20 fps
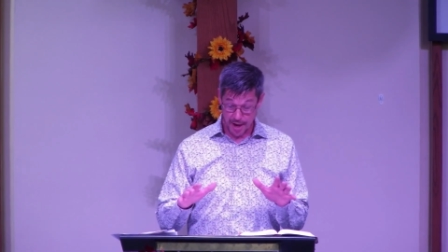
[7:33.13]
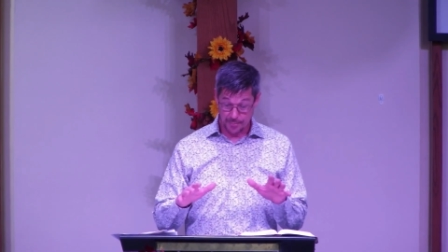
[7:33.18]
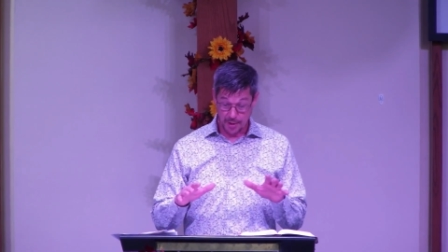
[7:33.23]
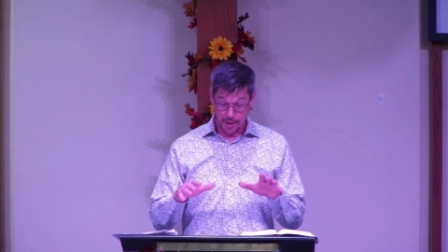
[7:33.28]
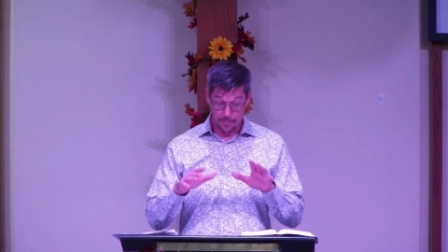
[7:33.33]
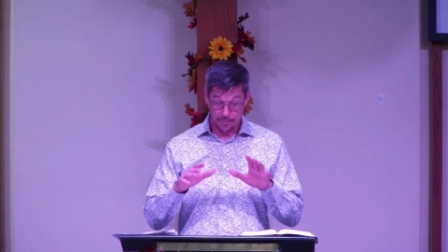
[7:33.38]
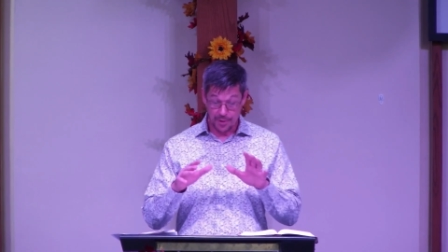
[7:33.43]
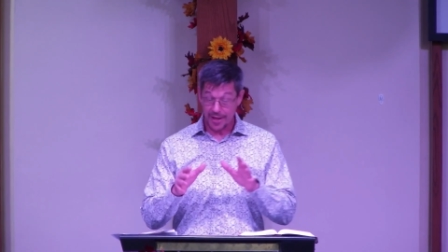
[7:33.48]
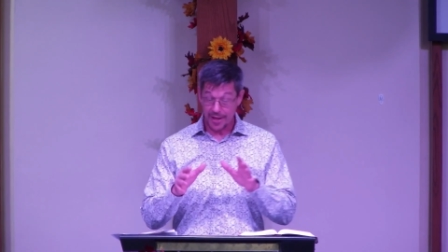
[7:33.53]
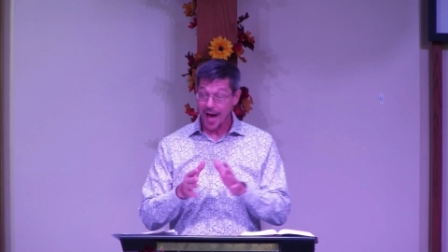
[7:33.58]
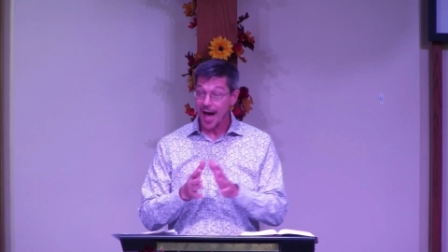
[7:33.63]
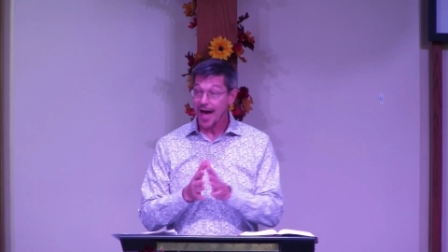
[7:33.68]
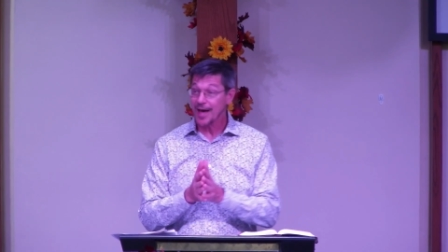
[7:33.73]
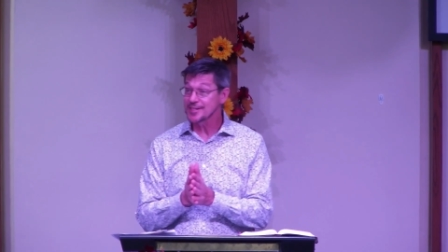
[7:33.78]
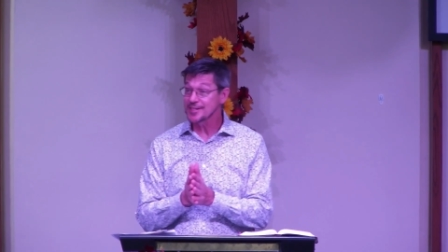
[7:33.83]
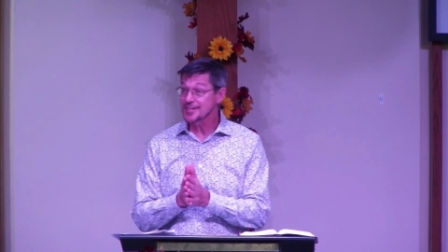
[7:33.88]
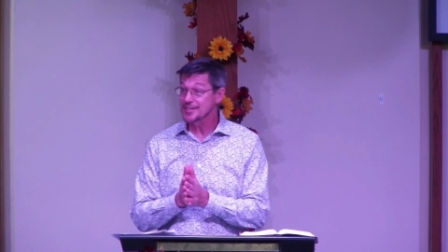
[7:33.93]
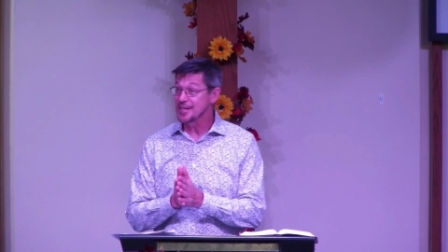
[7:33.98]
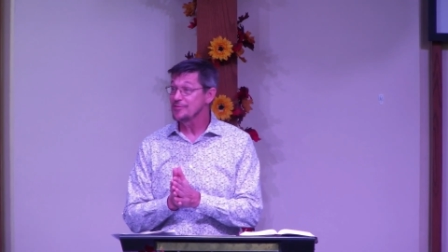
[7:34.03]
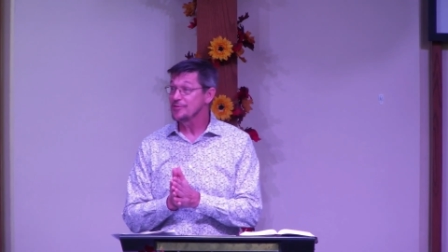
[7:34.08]
but God has
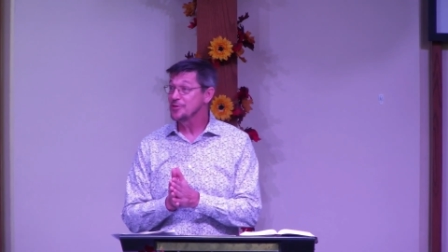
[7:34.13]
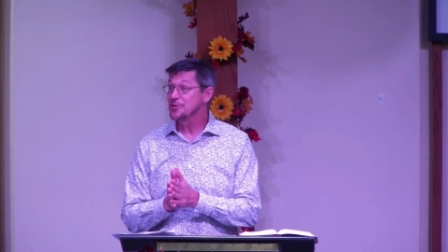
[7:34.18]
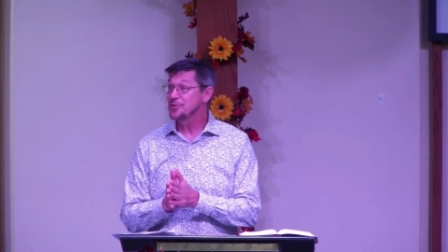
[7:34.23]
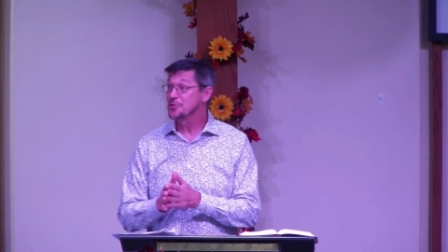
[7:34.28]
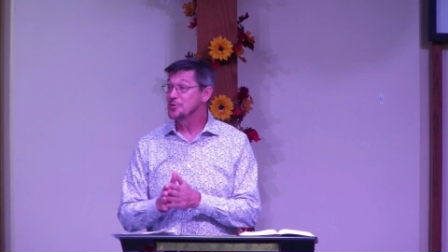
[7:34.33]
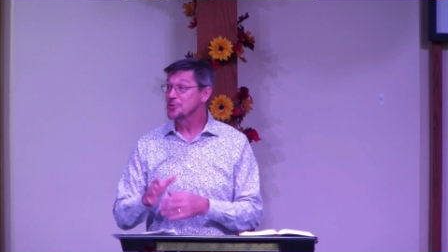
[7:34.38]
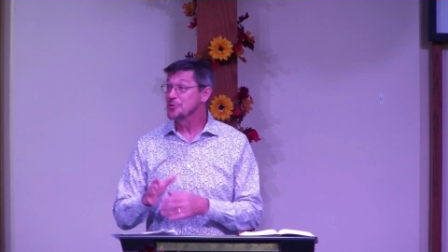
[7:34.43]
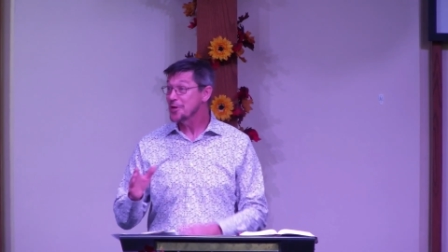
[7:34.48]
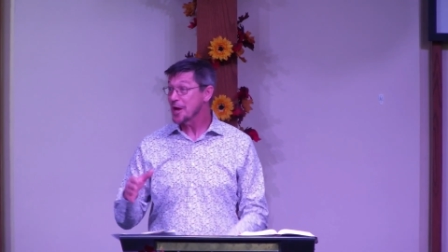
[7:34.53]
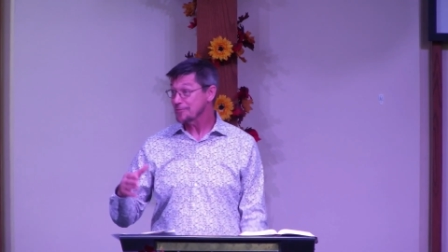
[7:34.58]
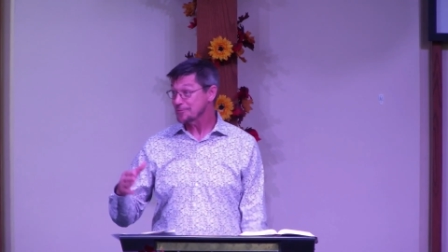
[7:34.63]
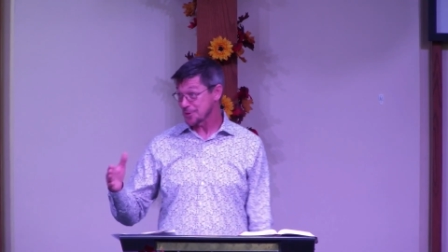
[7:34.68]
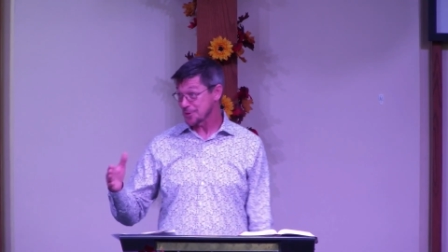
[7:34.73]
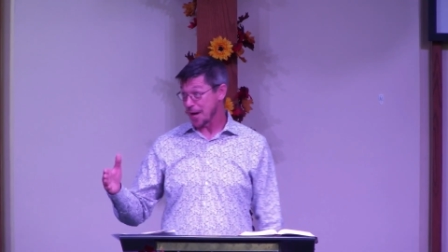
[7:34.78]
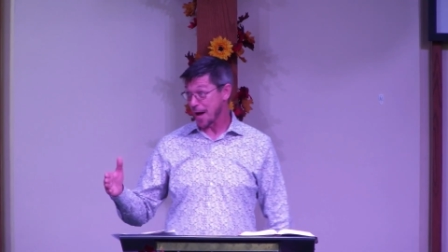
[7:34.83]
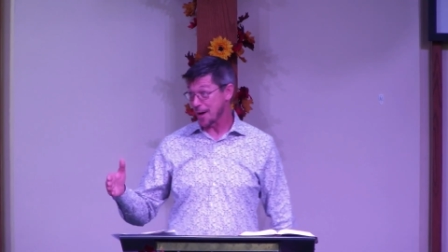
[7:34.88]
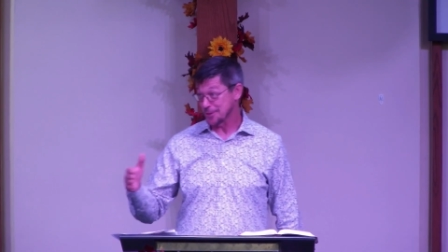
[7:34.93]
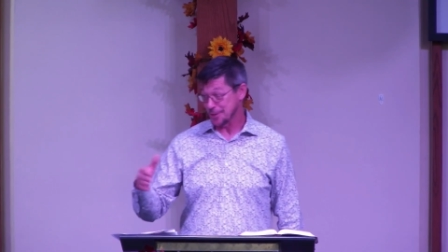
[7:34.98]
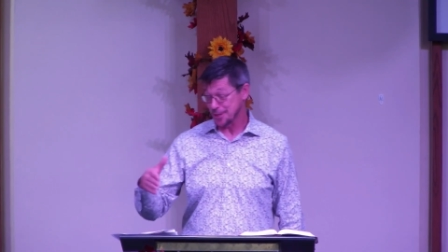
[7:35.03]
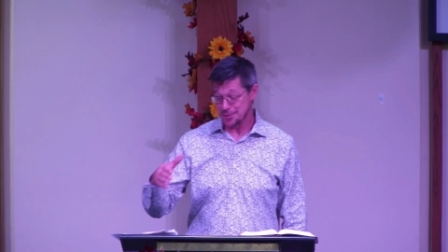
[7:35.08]
given you enough time
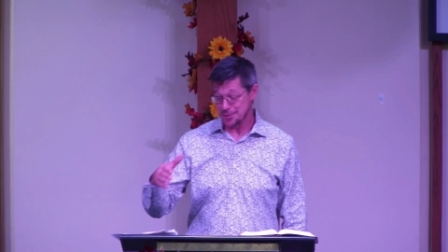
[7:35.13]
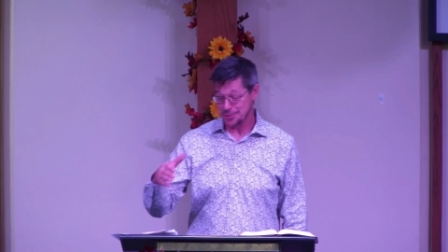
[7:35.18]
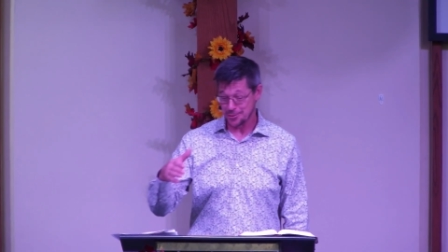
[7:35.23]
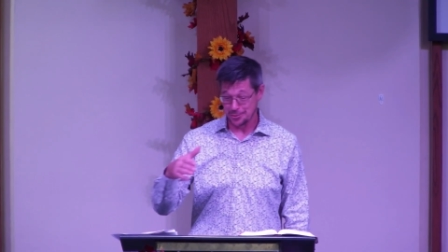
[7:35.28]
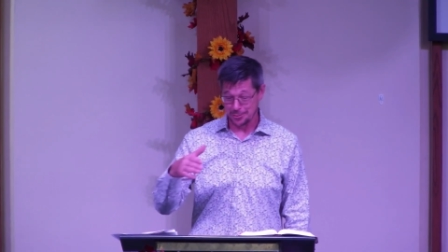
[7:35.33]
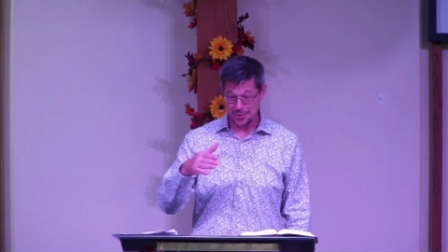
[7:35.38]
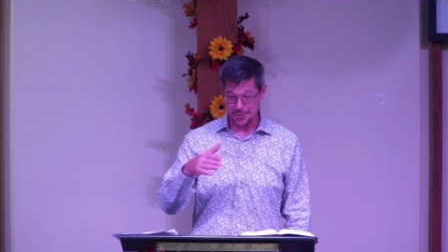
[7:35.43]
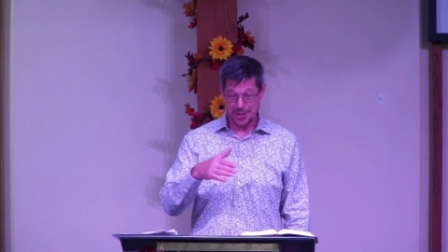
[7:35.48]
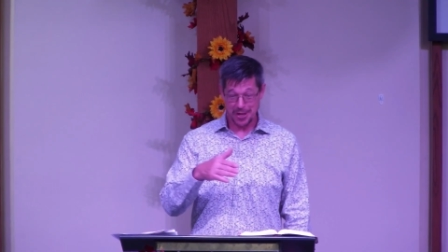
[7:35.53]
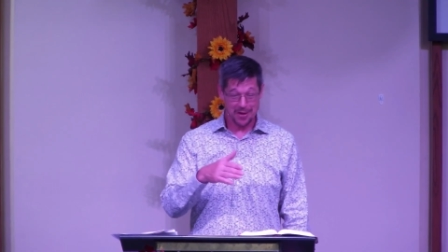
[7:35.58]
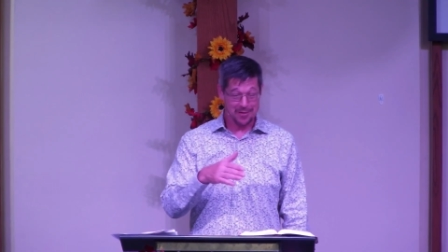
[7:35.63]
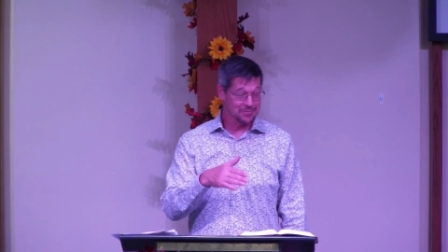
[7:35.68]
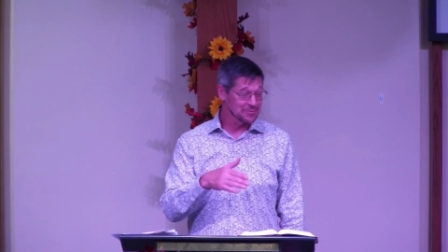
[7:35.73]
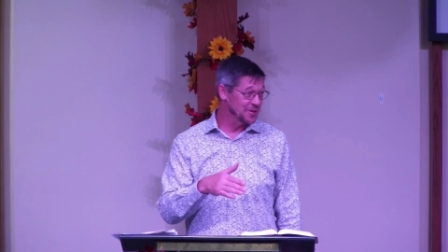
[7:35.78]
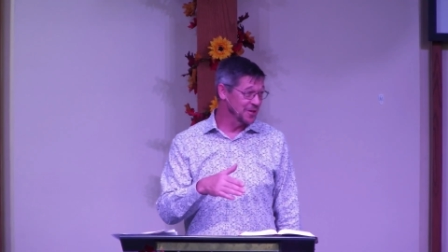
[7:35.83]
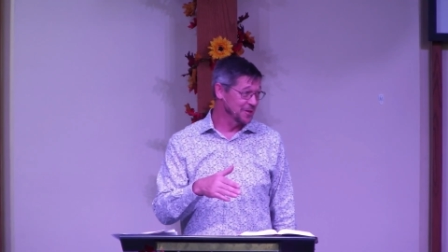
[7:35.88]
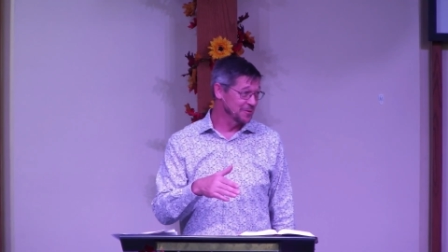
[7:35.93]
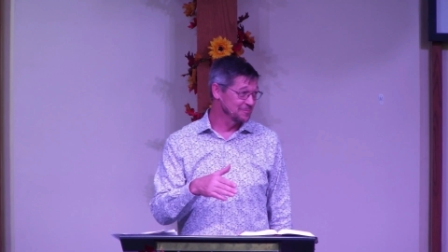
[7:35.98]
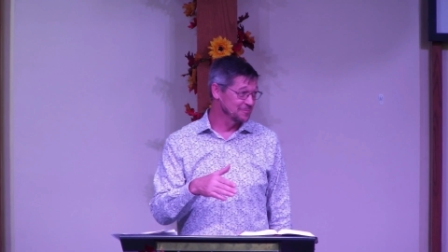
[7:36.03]
to get your stuff done.